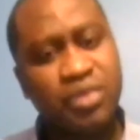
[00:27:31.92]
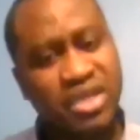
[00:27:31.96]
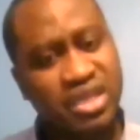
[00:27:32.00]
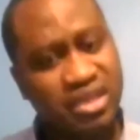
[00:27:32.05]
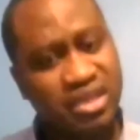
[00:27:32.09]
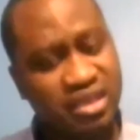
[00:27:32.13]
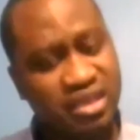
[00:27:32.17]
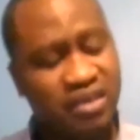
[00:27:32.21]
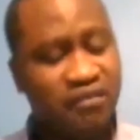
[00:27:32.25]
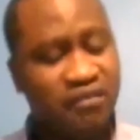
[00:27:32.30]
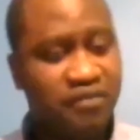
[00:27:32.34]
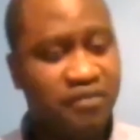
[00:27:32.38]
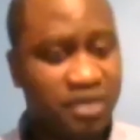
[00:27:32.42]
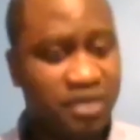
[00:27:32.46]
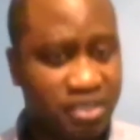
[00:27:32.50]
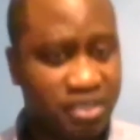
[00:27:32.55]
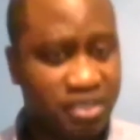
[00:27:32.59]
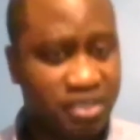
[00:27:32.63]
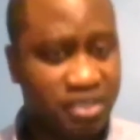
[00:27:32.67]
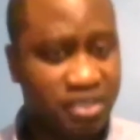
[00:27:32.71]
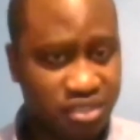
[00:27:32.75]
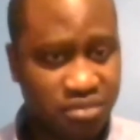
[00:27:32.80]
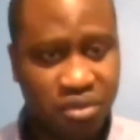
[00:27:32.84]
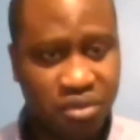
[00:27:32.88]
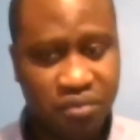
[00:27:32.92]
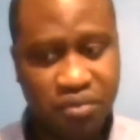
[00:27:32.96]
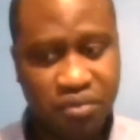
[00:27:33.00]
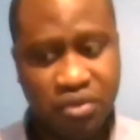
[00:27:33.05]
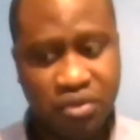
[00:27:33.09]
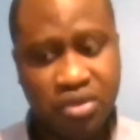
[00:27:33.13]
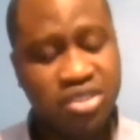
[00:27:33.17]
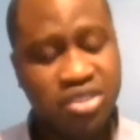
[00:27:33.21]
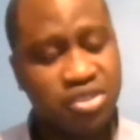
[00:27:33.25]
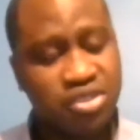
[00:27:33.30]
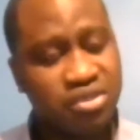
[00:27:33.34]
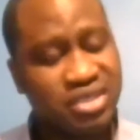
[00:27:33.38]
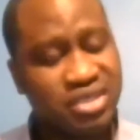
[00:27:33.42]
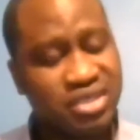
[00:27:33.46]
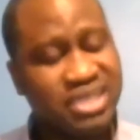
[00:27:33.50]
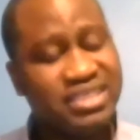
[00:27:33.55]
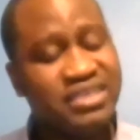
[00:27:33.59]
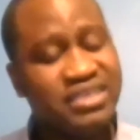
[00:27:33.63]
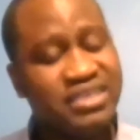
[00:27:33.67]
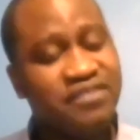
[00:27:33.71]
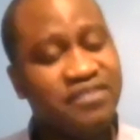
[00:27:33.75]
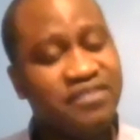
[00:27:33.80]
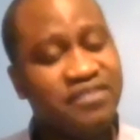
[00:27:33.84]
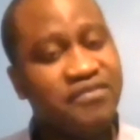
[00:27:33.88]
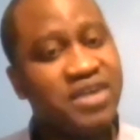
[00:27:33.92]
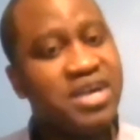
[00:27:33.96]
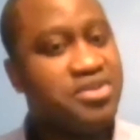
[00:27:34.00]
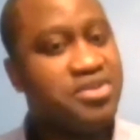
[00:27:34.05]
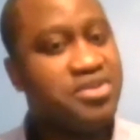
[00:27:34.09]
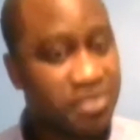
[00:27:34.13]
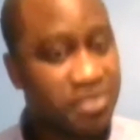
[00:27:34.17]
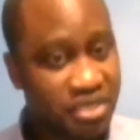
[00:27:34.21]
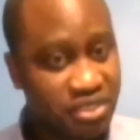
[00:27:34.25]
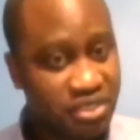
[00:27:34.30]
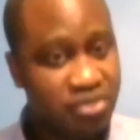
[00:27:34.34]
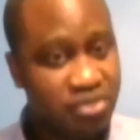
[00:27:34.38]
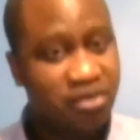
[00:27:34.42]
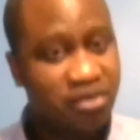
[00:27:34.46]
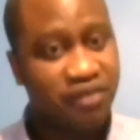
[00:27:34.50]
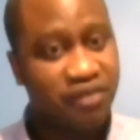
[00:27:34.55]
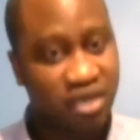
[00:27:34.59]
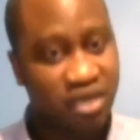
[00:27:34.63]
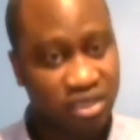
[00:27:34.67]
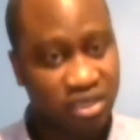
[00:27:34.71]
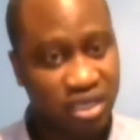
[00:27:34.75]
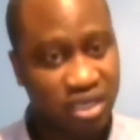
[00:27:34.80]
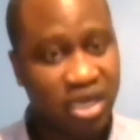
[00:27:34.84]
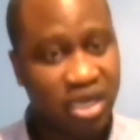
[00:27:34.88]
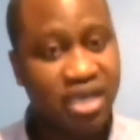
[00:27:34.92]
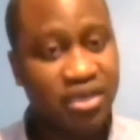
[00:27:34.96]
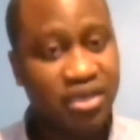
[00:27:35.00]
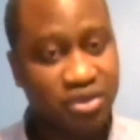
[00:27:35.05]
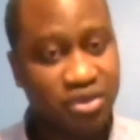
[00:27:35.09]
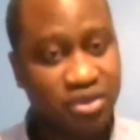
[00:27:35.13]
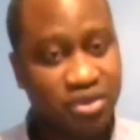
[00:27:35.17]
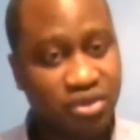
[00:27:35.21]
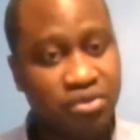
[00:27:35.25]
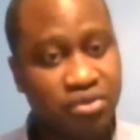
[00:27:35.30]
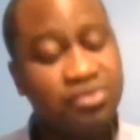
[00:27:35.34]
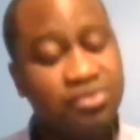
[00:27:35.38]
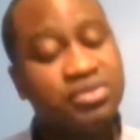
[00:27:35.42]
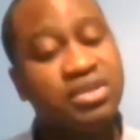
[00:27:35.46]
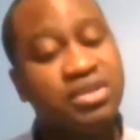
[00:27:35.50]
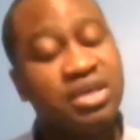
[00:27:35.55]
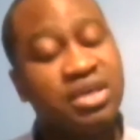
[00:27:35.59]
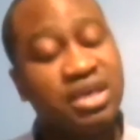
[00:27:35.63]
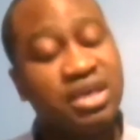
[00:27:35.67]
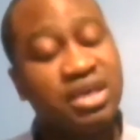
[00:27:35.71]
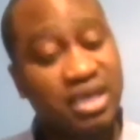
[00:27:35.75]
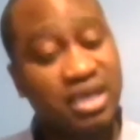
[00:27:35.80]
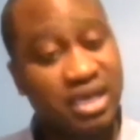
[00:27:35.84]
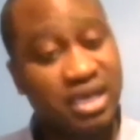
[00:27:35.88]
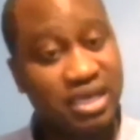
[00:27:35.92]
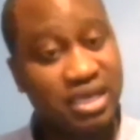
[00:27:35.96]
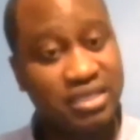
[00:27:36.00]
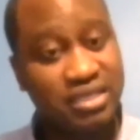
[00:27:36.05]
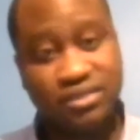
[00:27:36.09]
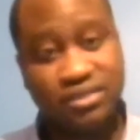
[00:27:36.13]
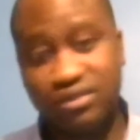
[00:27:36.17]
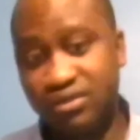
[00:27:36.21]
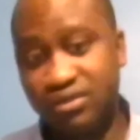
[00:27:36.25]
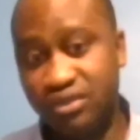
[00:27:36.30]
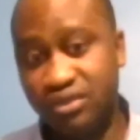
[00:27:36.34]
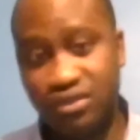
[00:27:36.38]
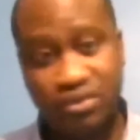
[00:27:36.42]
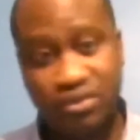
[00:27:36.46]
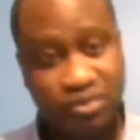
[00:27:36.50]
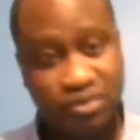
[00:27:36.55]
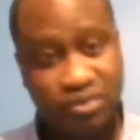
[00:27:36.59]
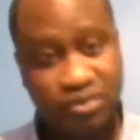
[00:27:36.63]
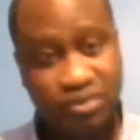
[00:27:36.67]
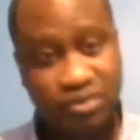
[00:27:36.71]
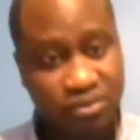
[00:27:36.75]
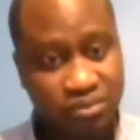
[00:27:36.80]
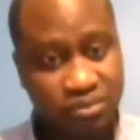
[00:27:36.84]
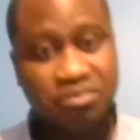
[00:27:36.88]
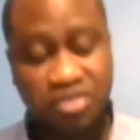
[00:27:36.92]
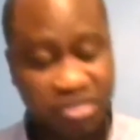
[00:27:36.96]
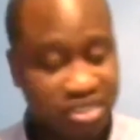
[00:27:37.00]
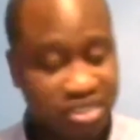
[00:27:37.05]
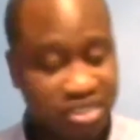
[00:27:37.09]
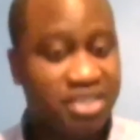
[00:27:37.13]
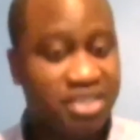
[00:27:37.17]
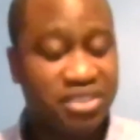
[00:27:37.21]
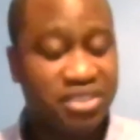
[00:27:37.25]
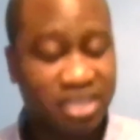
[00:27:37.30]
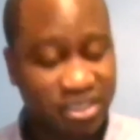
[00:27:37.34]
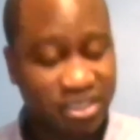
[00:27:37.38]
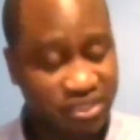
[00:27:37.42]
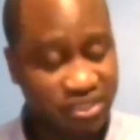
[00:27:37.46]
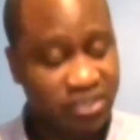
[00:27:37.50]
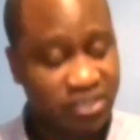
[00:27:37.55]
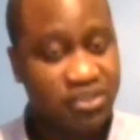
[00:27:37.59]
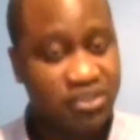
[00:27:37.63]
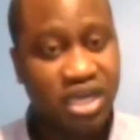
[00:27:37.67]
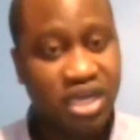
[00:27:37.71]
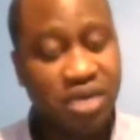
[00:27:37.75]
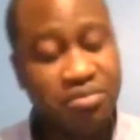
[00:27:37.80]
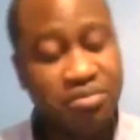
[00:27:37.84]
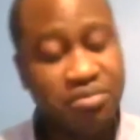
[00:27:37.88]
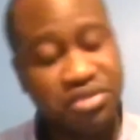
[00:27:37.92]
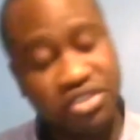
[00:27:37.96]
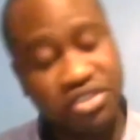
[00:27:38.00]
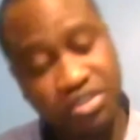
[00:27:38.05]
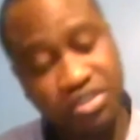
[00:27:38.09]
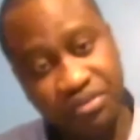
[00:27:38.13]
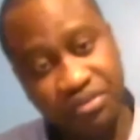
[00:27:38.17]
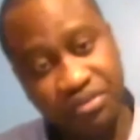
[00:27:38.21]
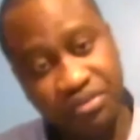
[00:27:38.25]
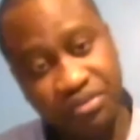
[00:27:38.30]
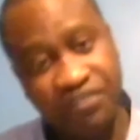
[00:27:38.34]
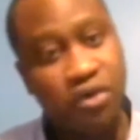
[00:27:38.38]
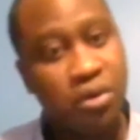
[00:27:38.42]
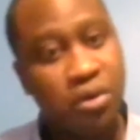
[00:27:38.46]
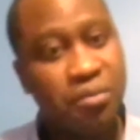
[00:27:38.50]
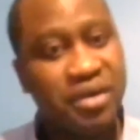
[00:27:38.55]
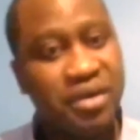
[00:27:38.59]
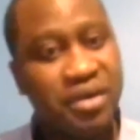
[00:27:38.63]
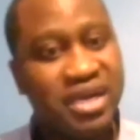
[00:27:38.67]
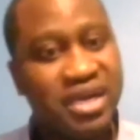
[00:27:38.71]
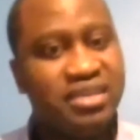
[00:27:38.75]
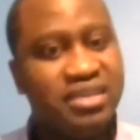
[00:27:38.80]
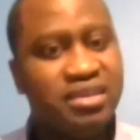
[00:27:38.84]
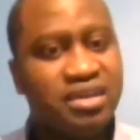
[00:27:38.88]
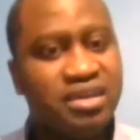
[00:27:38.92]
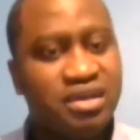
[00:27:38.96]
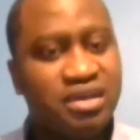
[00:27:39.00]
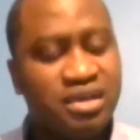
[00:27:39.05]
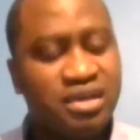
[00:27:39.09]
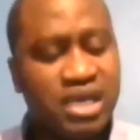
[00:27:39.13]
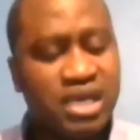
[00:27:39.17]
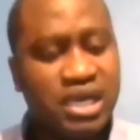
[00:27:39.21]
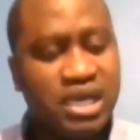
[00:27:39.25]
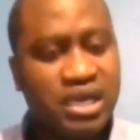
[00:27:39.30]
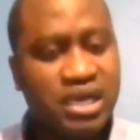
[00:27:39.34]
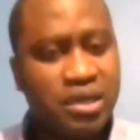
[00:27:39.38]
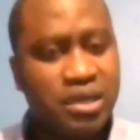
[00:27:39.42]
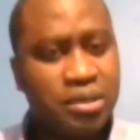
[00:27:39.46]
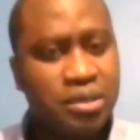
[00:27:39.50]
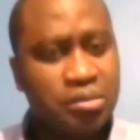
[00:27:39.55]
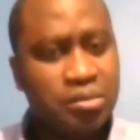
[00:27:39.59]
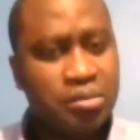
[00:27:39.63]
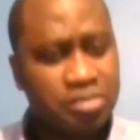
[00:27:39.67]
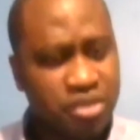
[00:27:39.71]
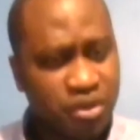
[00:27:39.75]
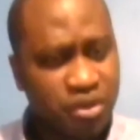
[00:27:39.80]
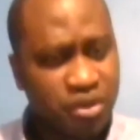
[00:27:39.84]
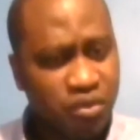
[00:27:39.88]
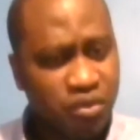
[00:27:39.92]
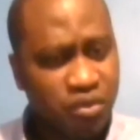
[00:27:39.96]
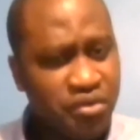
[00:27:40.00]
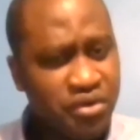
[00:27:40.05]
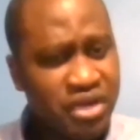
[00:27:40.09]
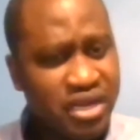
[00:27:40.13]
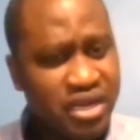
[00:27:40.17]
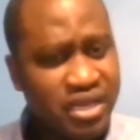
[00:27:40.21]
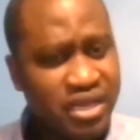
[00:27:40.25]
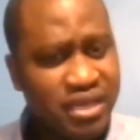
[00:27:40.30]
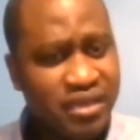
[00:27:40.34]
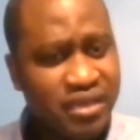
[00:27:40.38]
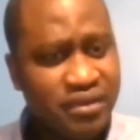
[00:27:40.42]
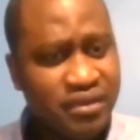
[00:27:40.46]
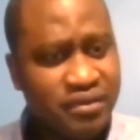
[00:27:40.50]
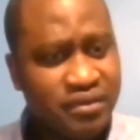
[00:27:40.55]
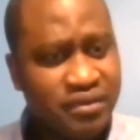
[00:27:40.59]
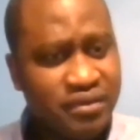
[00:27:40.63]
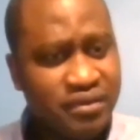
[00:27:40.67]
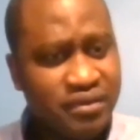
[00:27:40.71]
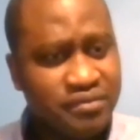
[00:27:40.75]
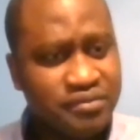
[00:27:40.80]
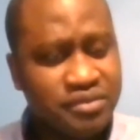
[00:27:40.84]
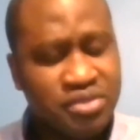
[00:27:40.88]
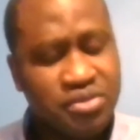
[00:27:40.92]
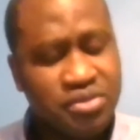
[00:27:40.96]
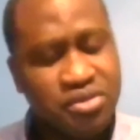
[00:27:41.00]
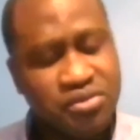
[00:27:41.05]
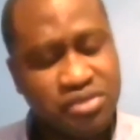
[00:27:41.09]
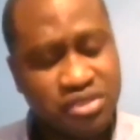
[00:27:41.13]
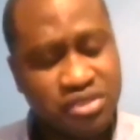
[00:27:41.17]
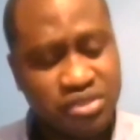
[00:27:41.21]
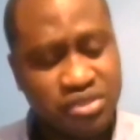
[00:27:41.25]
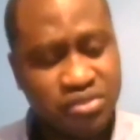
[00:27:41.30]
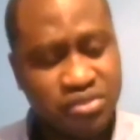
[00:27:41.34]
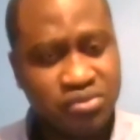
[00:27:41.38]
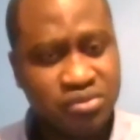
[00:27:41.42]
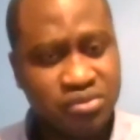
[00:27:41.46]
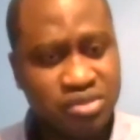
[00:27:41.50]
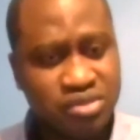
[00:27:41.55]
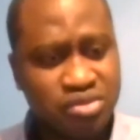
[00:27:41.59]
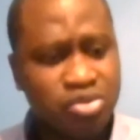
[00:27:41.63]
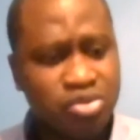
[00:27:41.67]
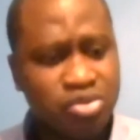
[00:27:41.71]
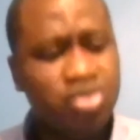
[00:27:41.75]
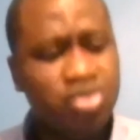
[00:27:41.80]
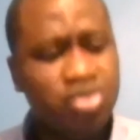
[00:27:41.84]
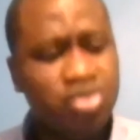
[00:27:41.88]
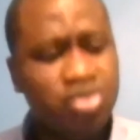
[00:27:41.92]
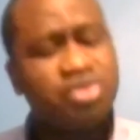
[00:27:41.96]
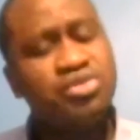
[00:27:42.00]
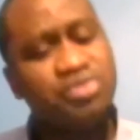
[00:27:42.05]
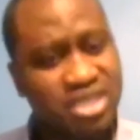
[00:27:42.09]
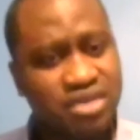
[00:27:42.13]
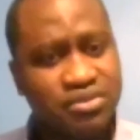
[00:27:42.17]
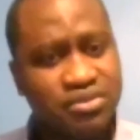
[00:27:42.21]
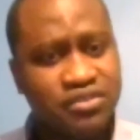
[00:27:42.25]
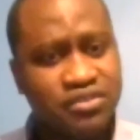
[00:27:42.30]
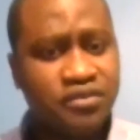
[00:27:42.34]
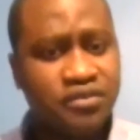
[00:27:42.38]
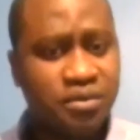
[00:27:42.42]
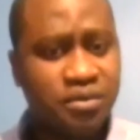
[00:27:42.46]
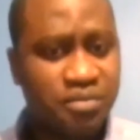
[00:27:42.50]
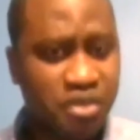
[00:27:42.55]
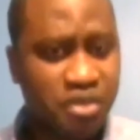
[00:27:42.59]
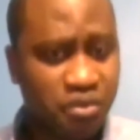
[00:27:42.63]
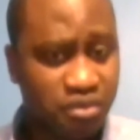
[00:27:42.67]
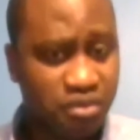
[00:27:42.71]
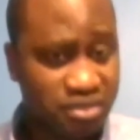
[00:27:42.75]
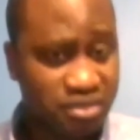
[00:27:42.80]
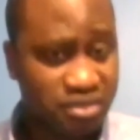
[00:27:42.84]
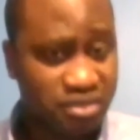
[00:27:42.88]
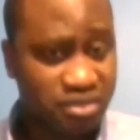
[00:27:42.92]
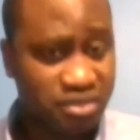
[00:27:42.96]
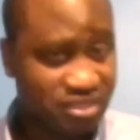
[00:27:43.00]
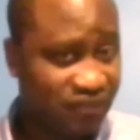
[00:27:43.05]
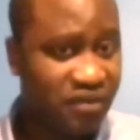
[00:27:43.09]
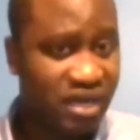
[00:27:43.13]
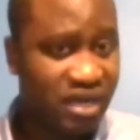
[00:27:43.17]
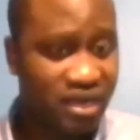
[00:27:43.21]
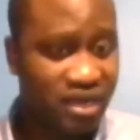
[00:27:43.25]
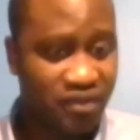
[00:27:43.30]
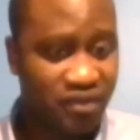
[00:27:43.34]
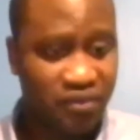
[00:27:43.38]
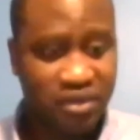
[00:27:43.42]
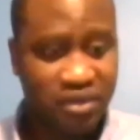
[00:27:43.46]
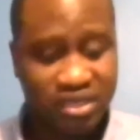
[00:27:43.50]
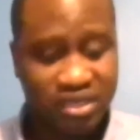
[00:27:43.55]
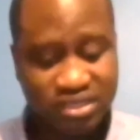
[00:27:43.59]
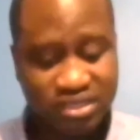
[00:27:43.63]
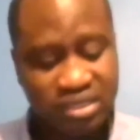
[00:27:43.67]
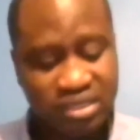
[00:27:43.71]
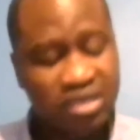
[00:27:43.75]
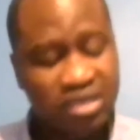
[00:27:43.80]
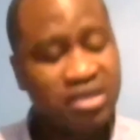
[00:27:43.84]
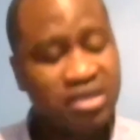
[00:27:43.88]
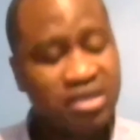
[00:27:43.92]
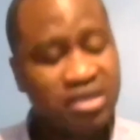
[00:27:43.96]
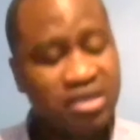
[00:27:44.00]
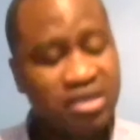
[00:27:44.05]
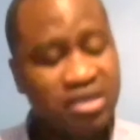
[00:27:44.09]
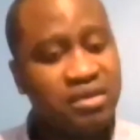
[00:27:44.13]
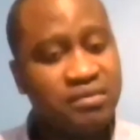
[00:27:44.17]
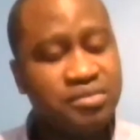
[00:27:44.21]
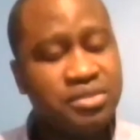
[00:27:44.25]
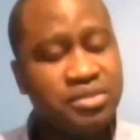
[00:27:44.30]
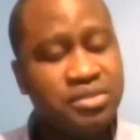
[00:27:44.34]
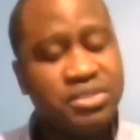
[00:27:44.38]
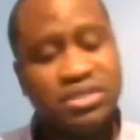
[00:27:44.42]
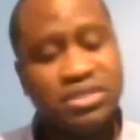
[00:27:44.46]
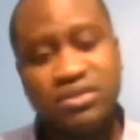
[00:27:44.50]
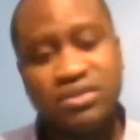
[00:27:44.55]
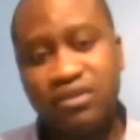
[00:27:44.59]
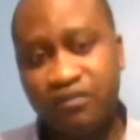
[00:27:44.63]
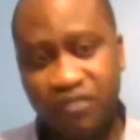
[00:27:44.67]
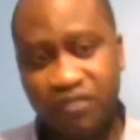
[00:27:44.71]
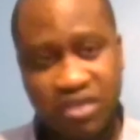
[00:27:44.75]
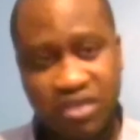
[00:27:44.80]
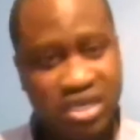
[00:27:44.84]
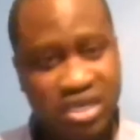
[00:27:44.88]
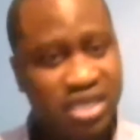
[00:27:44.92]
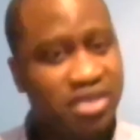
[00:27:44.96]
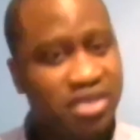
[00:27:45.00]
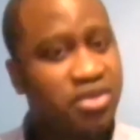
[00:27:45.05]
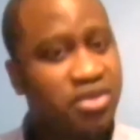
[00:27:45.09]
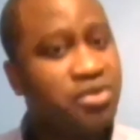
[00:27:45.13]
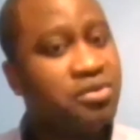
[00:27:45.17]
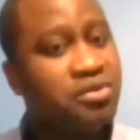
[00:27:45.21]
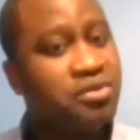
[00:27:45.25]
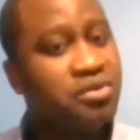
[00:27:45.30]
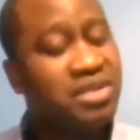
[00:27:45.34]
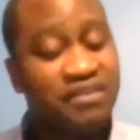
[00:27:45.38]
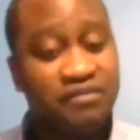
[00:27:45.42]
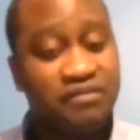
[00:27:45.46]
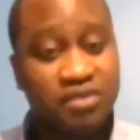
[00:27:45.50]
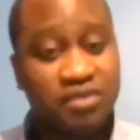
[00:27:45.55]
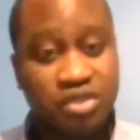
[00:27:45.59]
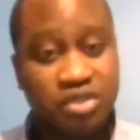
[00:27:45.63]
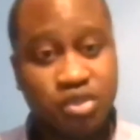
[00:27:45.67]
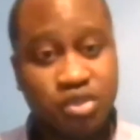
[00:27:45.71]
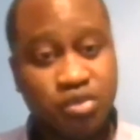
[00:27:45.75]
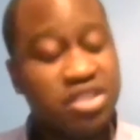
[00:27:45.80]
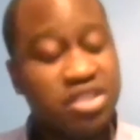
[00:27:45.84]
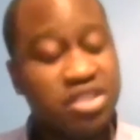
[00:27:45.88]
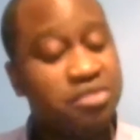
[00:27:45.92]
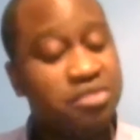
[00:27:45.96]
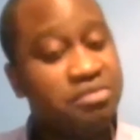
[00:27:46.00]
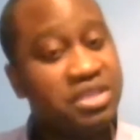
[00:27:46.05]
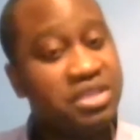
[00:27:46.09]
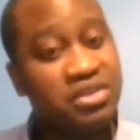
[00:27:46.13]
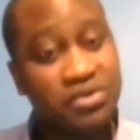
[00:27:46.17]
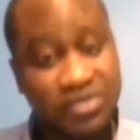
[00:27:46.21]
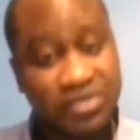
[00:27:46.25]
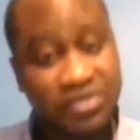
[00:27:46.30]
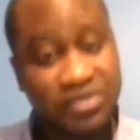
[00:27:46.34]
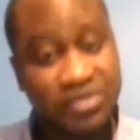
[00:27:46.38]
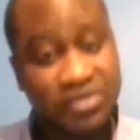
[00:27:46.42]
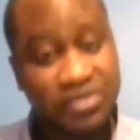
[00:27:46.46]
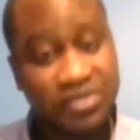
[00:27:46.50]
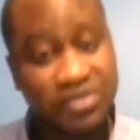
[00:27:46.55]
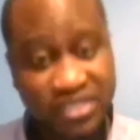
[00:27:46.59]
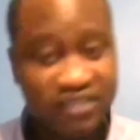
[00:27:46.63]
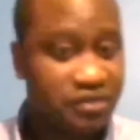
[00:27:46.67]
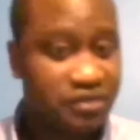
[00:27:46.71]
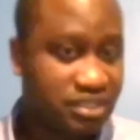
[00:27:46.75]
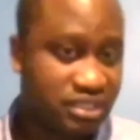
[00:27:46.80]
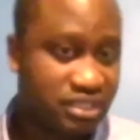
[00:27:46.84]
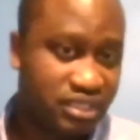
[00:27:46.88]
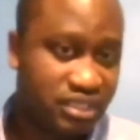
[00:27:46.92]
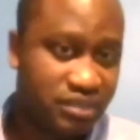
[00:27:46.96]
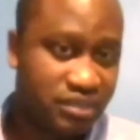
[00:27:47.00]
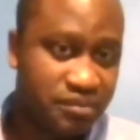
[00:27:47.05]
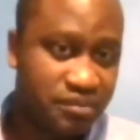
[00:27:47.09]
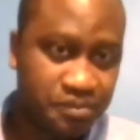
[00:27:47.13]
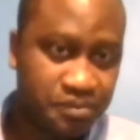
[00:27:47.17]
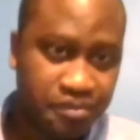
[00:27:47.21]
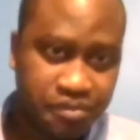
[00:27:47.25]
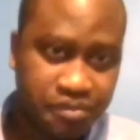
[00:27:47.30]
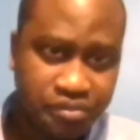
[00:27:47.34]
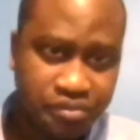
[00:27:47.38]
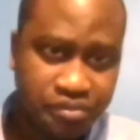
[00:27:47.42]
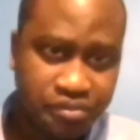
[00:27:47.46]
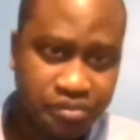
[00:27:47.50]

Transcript: within the FASD population, I did find a range of IQs, as research has established before mine. But what really what stood out for me was the fact that none of the IQ levels went below 70.